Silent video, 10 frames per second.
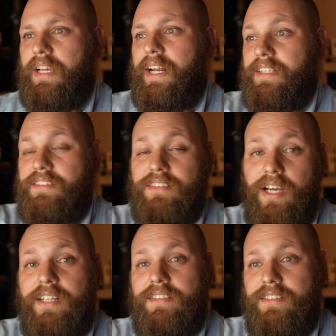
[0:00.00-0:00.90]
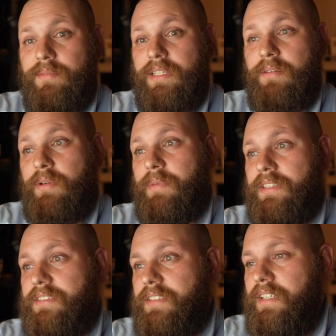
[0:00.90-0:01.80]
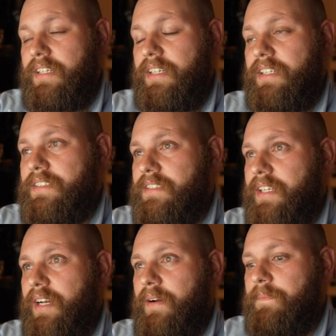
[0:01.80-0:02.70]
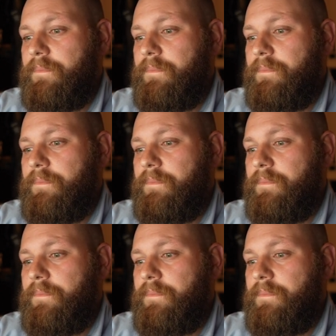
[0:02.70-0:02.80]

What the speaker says: And as designers, it's something that we must consider.